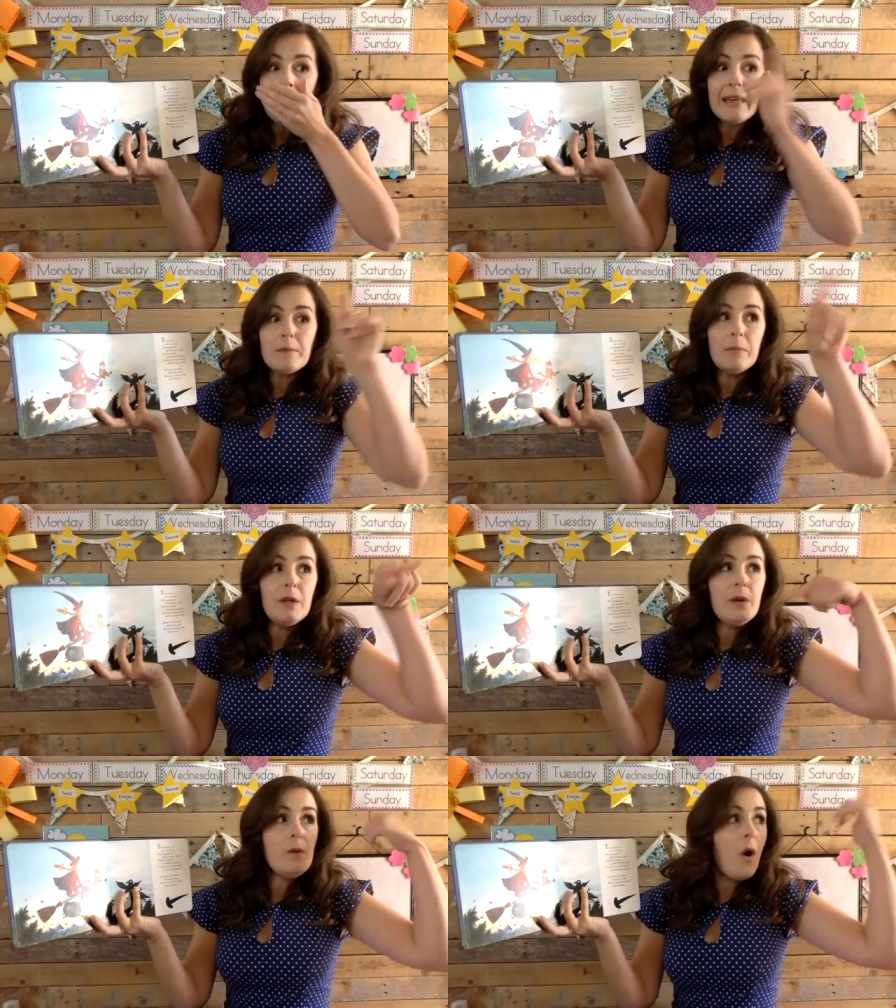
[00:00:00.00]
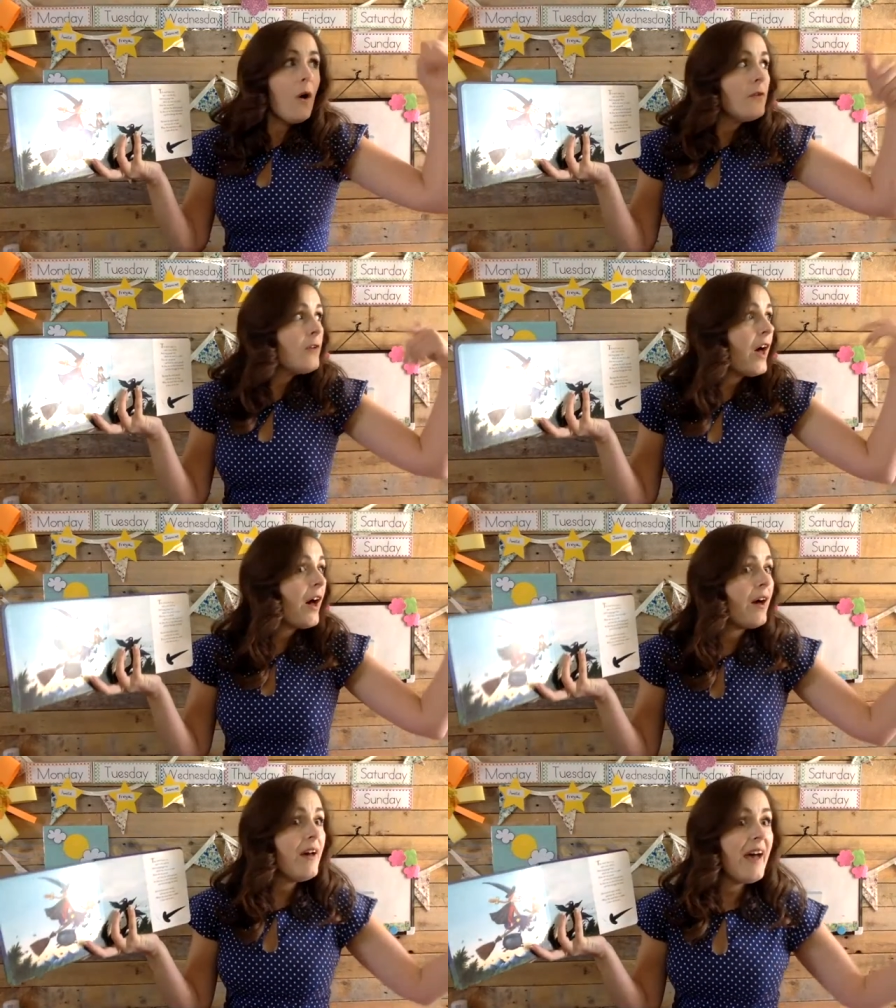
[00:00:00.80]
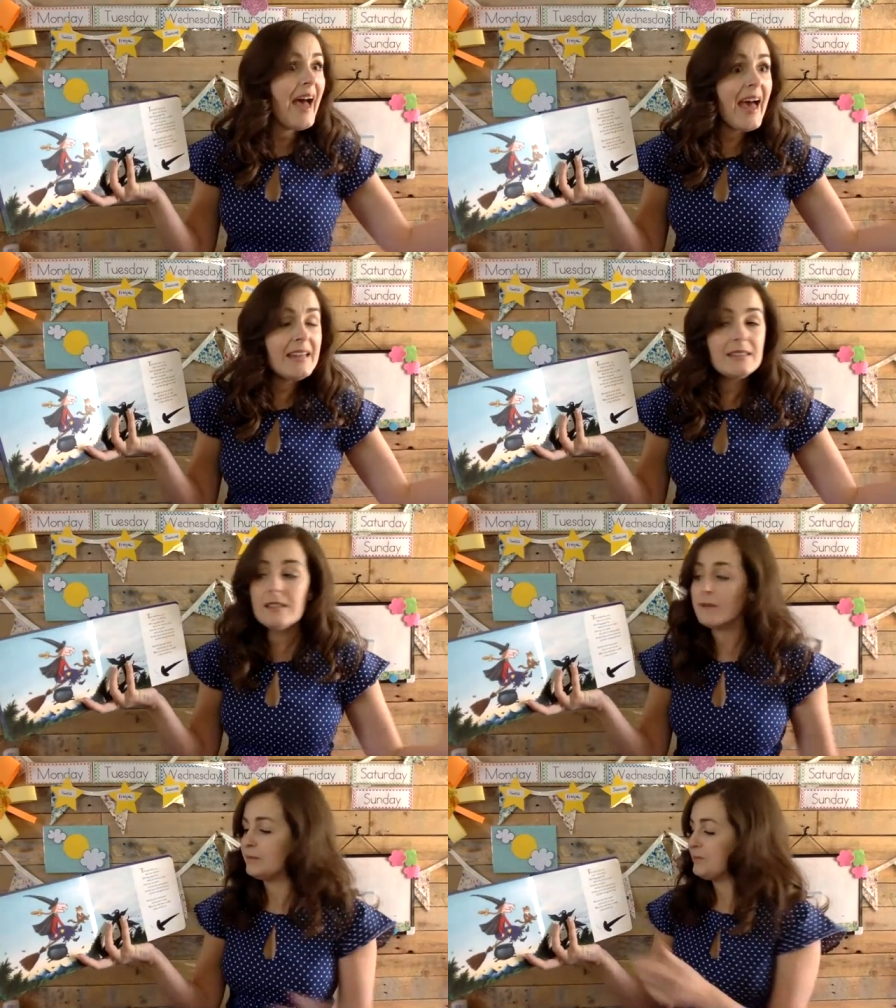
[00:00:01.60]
it blew off her hat.